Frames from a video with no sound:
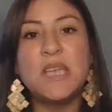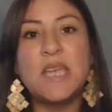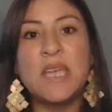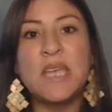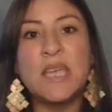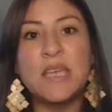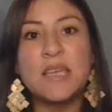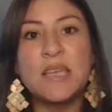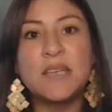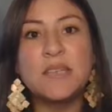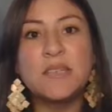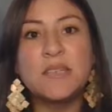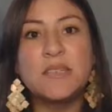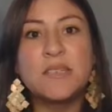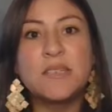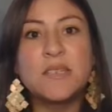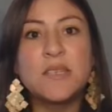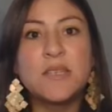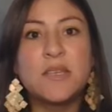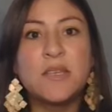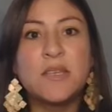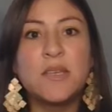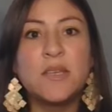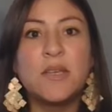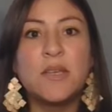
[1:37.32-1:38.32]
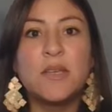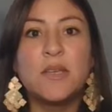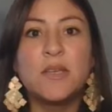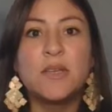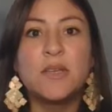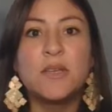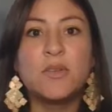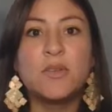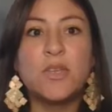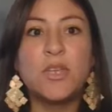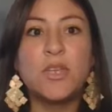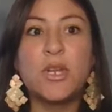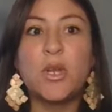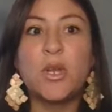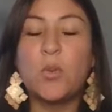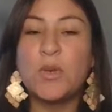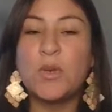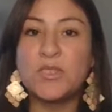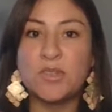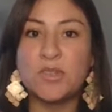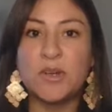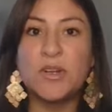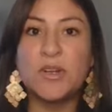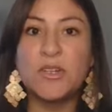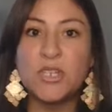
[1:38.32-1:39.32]
and you know, we
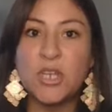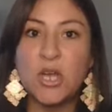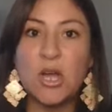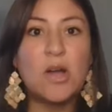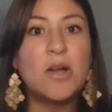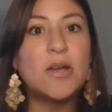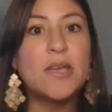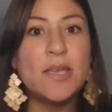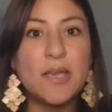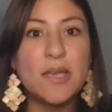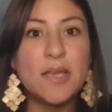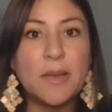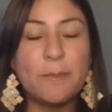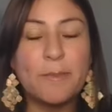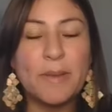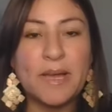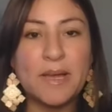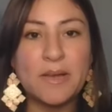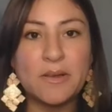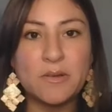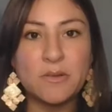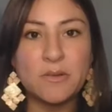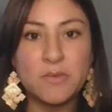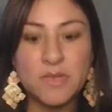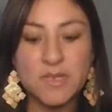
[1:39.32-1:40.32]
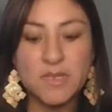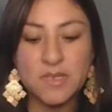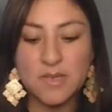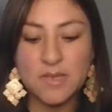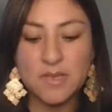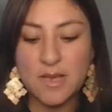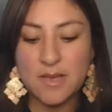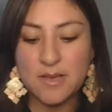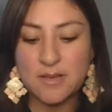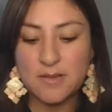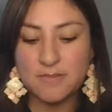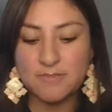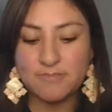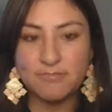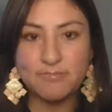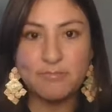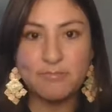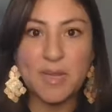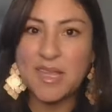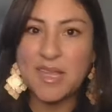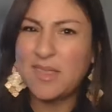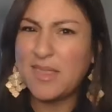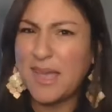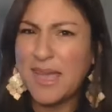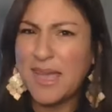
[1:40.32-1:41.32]
started talking about um,
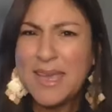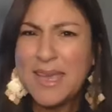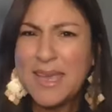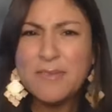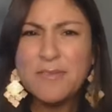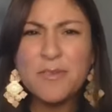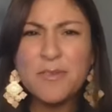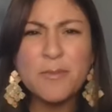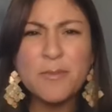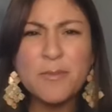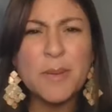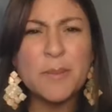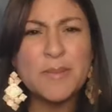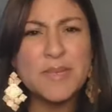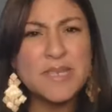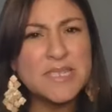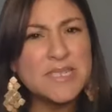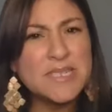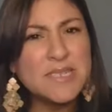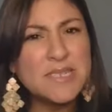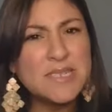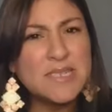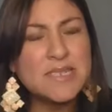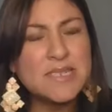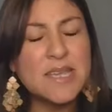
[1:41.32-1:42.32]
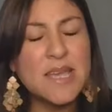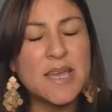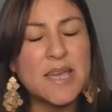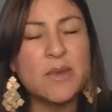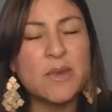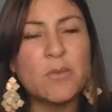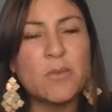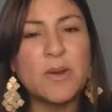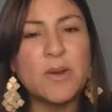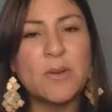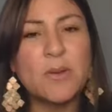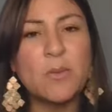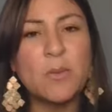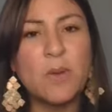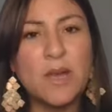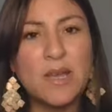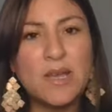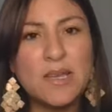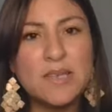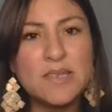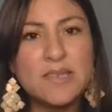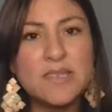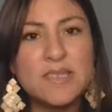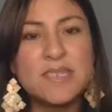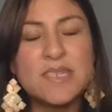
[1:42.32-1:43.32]
my life, my business, kind of where it
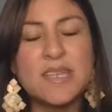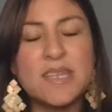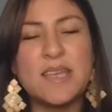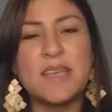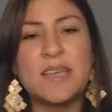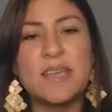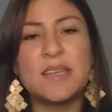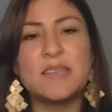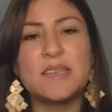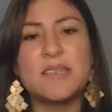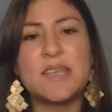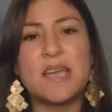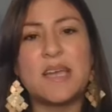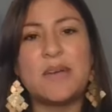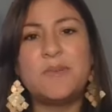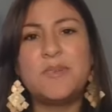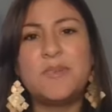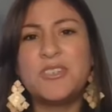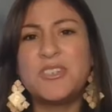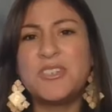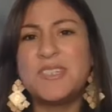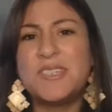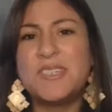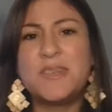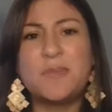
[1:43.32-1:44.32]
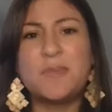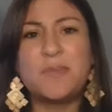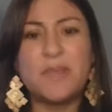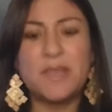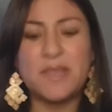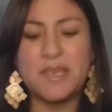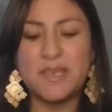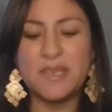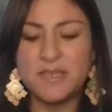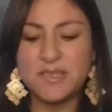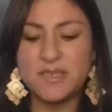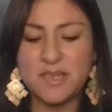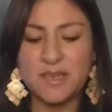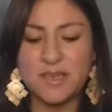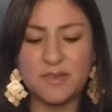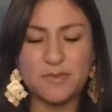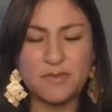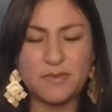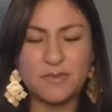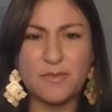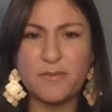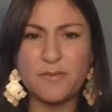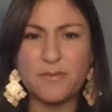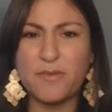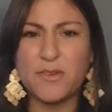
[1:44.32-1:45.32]
was. And I was just in a place
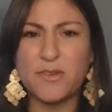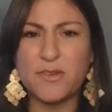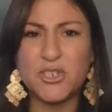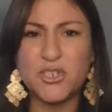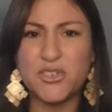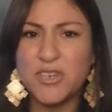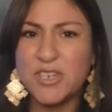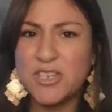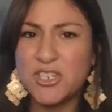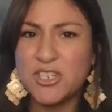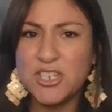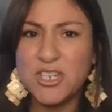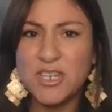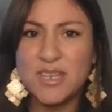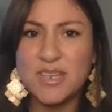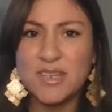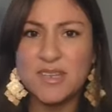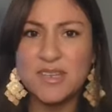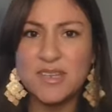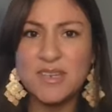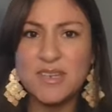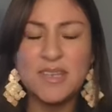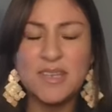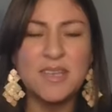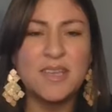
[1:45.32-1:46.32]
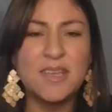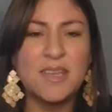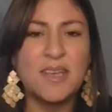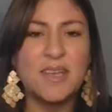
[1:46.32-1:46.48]
of frustration.